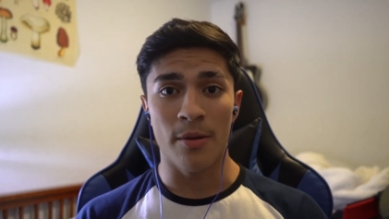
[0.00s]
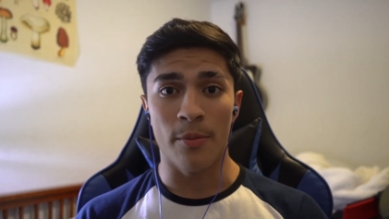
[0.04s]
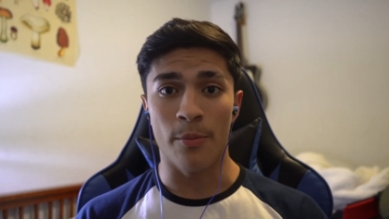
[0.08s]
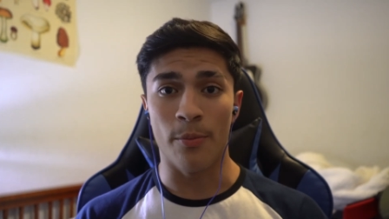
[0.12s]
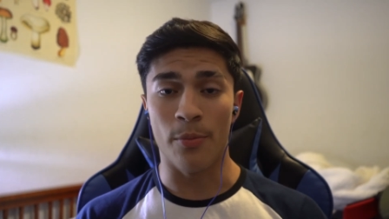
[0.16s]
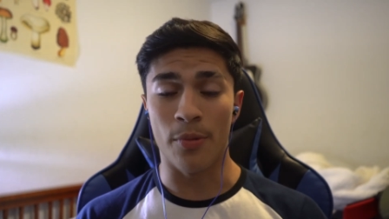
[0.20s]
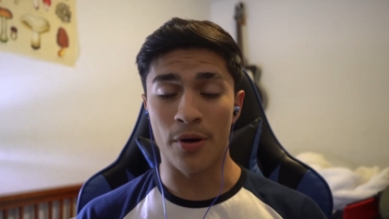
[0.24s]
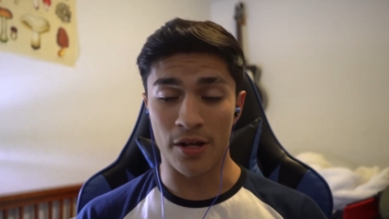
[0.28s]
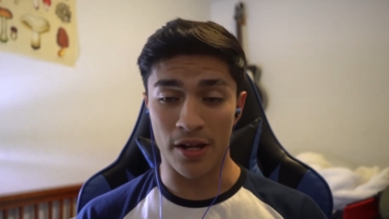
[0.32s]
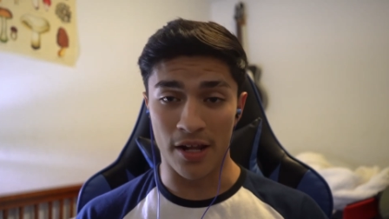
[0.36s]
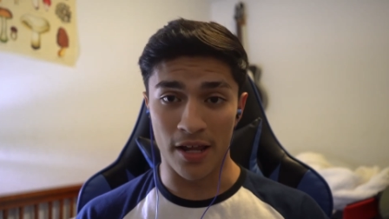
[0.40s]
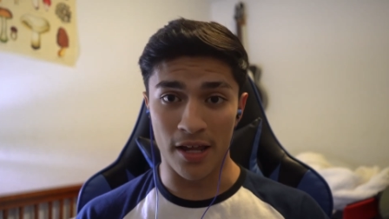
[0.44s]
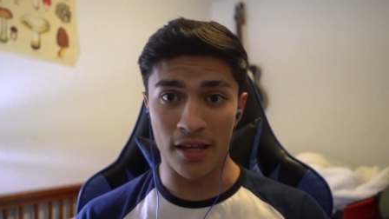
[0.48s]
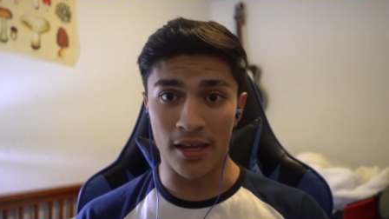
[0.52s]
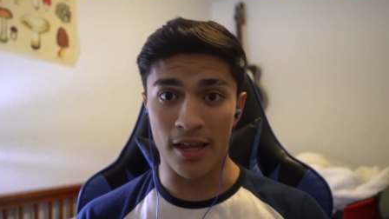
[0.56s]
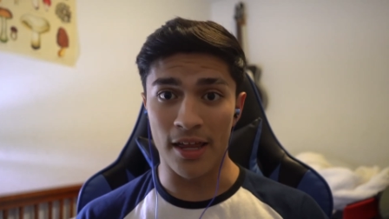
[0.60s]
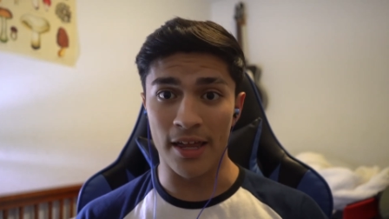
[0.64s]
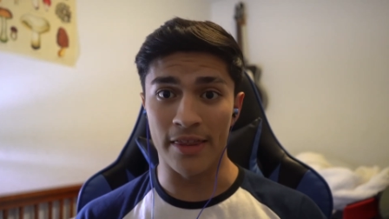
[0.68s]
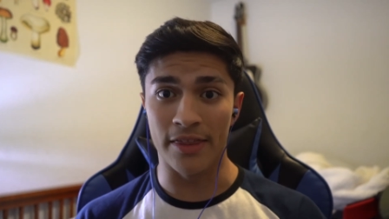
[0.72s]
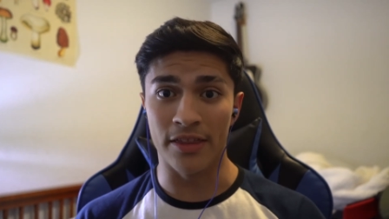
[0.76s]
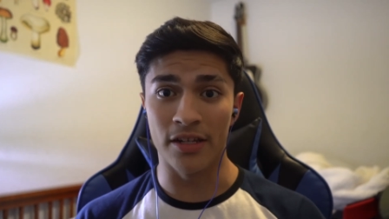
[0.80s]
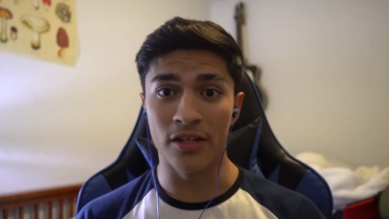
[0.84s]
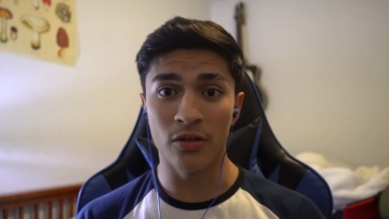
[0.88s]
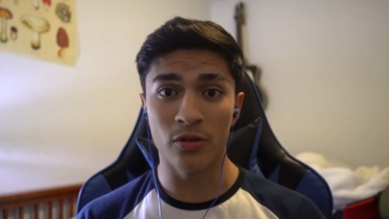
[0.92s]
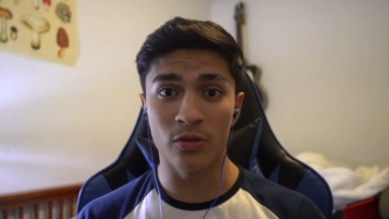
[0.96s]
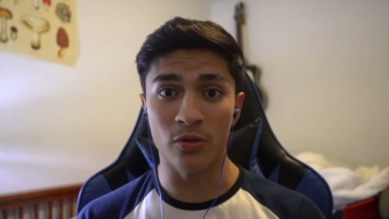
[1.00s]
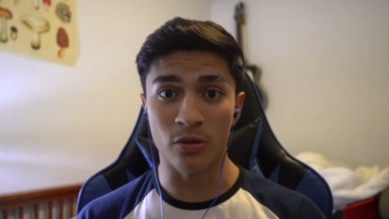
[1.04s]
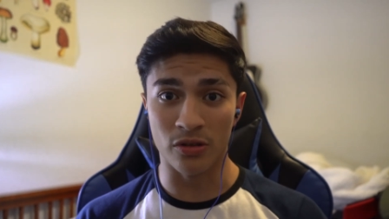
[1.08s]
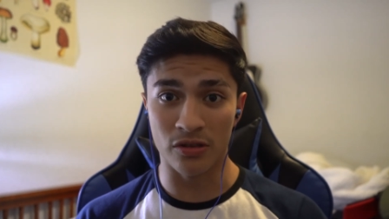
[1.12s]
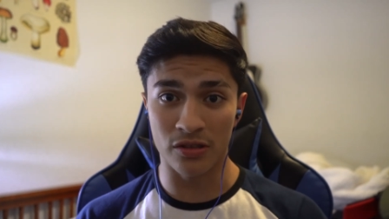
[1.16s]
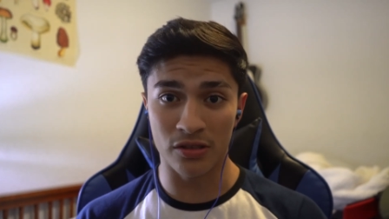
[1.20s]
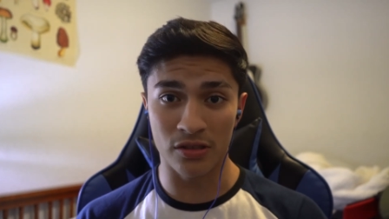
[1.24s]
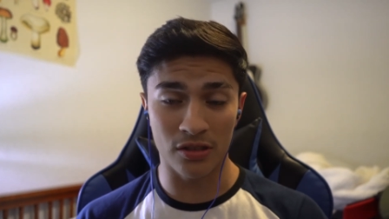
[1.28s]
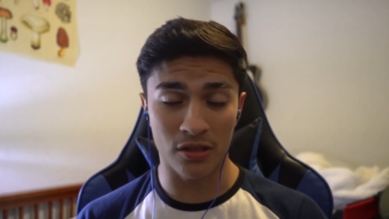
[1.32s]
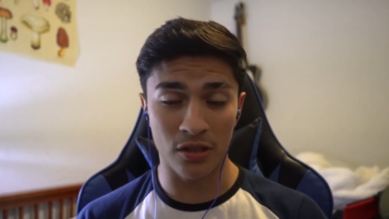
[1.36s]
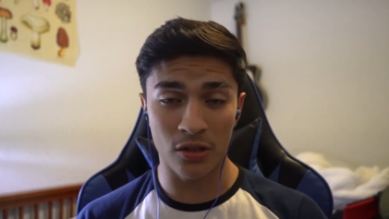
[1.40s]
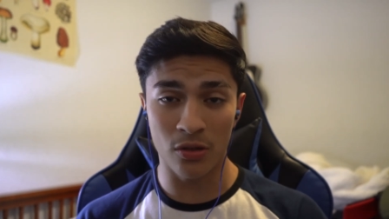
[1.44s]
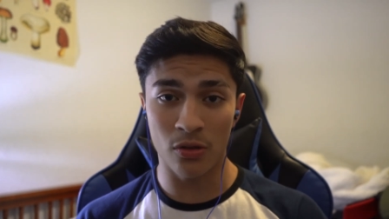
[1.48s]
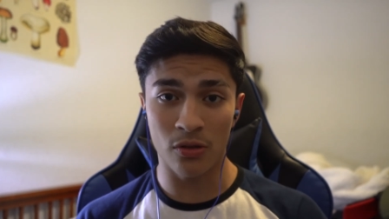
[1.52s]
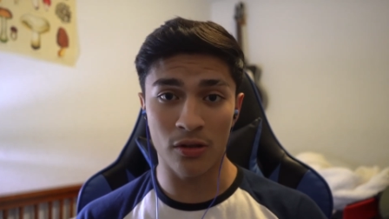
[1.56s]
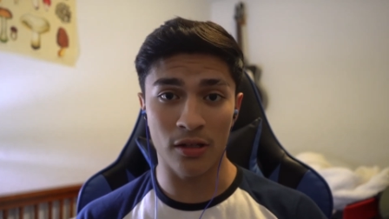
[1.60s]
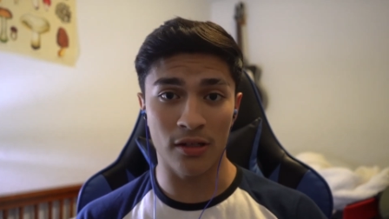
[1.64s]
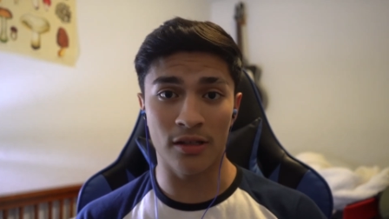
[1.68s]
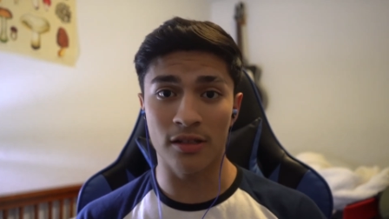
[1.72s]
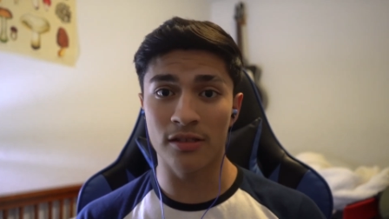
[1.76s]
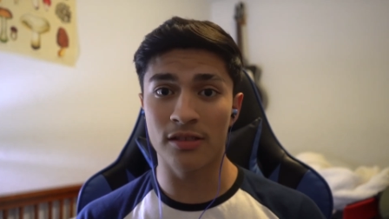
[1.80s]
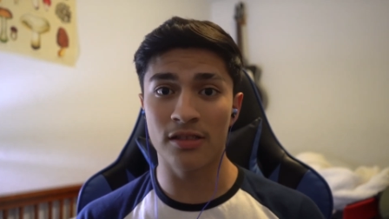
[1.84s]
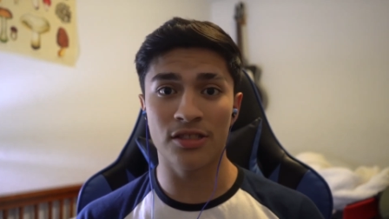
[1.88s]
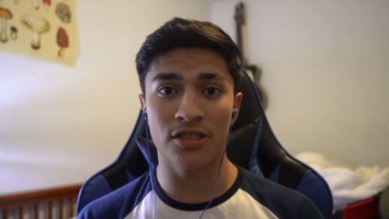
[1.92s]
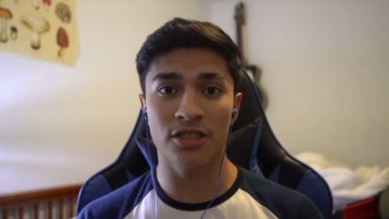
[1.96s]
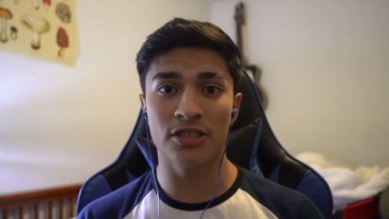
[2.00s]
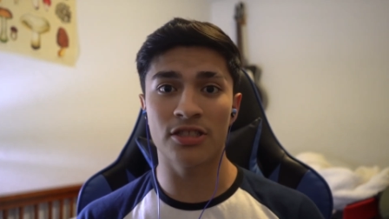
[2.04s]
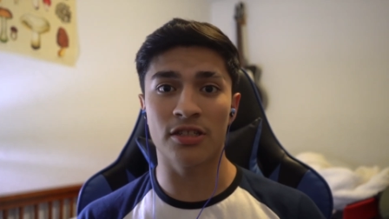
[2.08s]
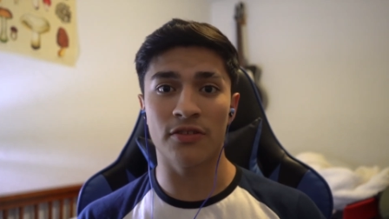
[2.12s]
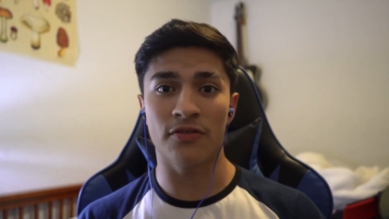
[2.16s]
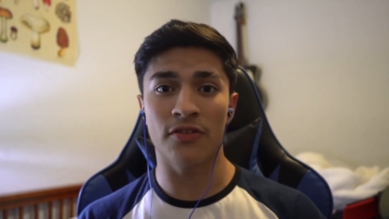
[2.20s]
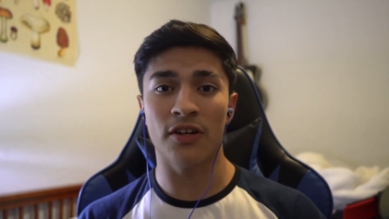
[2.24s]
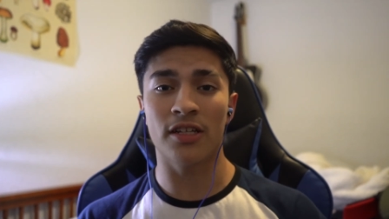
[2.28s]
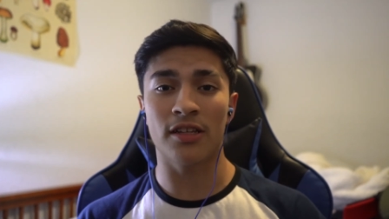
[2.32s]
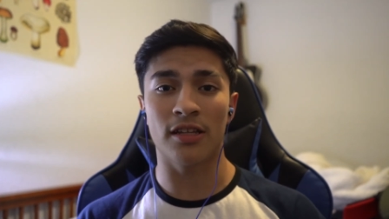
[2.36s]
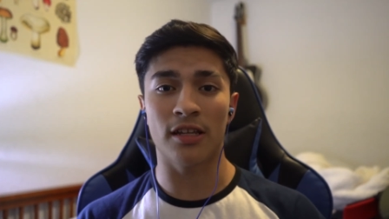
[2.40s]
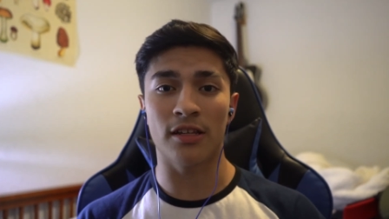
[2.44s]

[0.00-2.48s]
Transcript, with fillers: but there still it doesn't change the fact